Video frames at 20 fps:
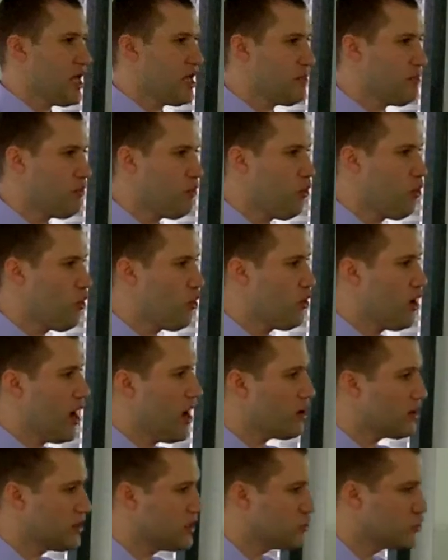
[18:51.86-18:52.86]
and pour
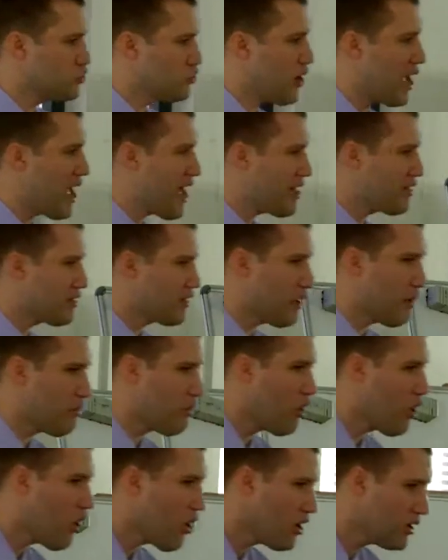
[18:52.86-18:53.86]
out his wrath
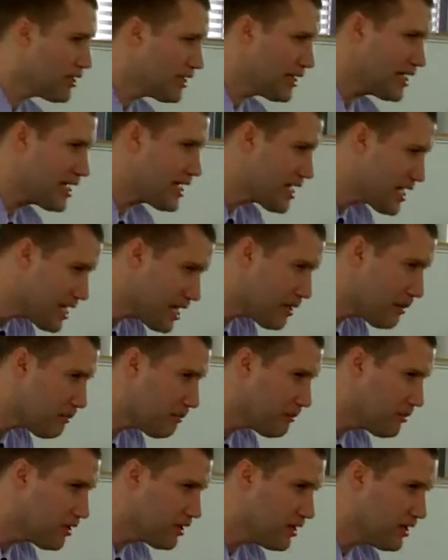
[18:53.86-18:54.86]
upon
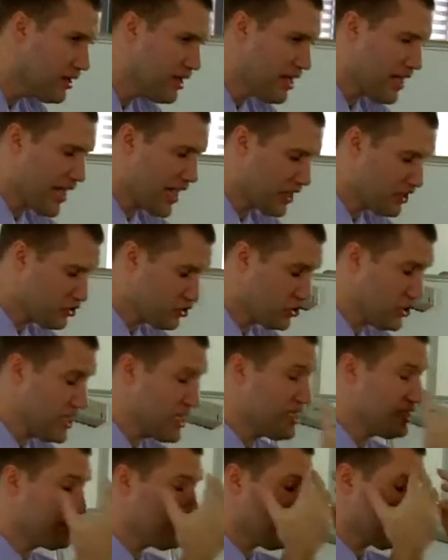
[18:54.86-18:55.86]
him. And
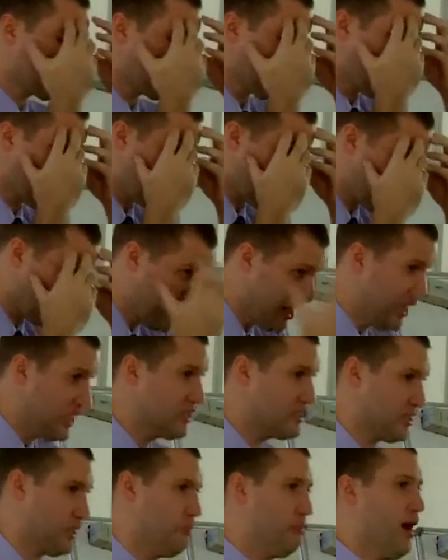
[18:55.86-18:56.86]
Jesus
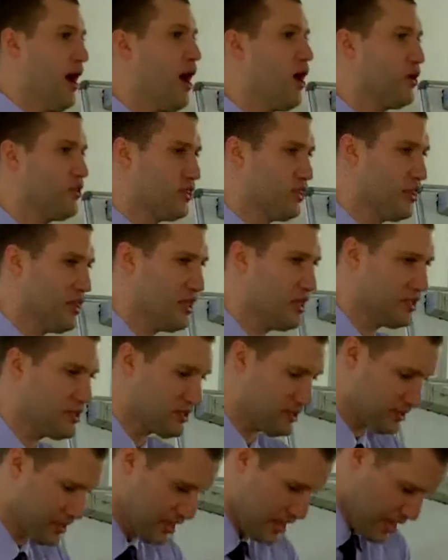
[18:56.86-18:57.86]
thinks about
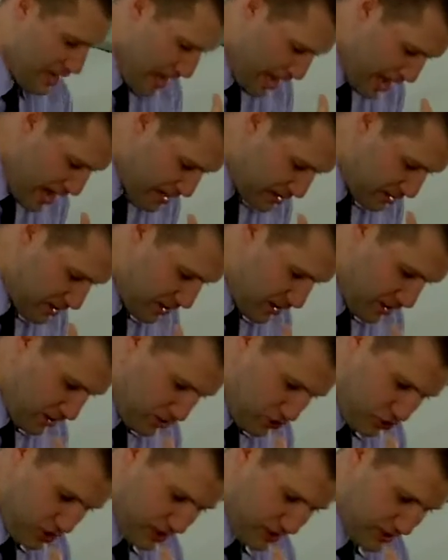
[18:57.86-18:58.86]
this and
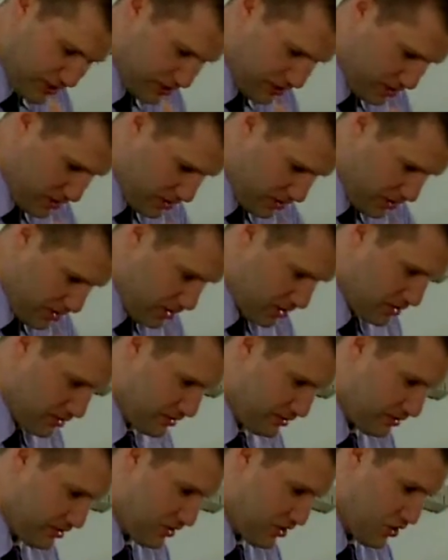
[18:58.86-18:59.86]
just
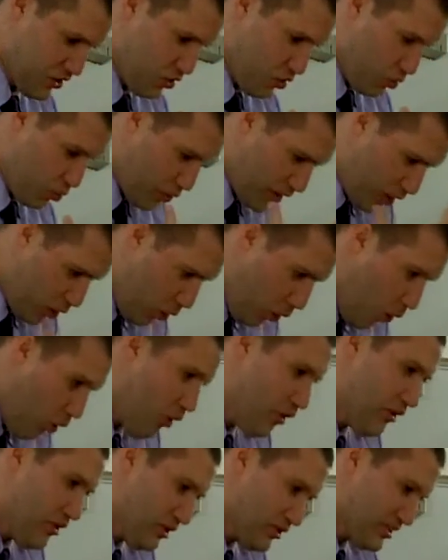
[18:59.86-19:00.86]

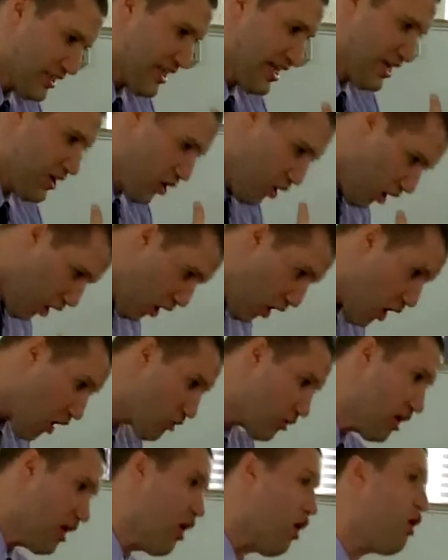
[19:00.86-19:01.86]
recoils in
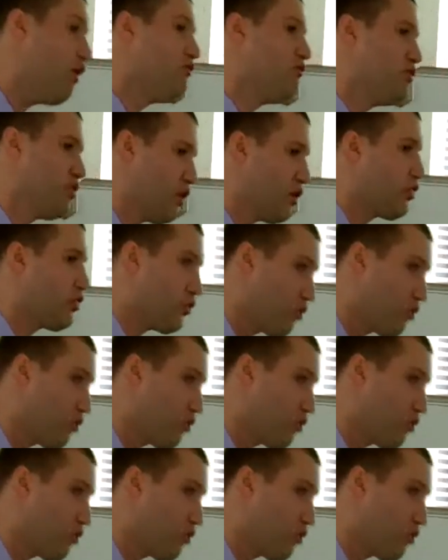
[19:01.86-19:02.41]
horror of the